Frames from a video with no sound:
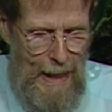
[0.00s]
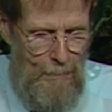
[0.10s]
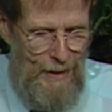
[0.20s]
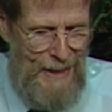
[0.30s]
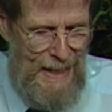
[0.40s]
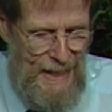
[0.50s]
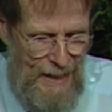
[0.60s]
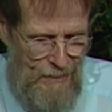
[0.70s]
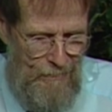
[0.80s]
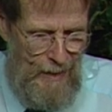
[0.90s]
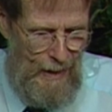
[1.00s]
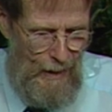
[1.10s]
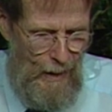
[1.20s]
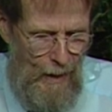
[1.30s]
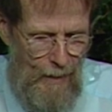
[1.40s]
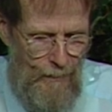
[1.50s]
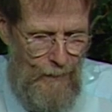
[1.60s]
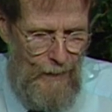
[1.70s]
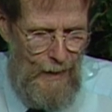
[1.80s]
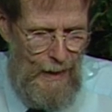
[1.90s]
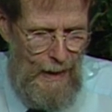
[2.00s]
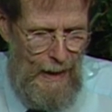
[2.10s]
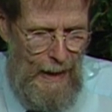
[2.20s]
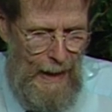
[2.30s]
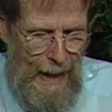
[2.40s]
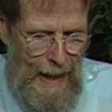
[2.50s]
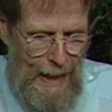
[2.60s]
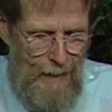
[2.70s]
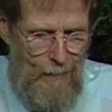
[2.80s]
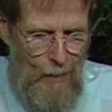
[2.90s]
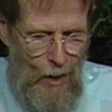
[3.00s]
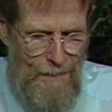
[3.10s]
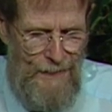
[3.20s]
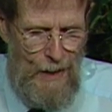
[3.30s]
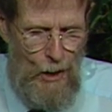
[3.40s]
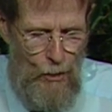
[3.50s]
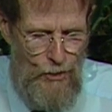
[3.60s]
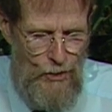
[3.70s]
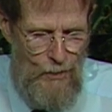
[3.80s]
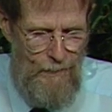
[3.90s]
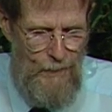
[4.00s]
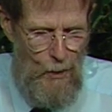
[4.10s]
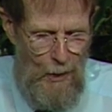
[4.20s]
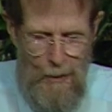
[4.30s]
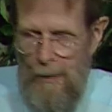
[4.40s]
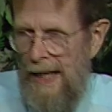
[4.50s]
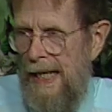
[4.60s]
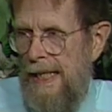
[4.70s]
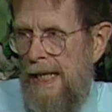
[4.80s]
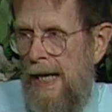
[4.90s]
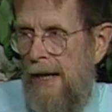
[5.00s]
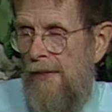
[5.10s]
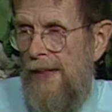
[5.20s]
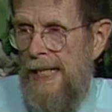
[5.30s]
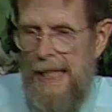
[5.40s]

But they did drill, and off the coast of Norway, they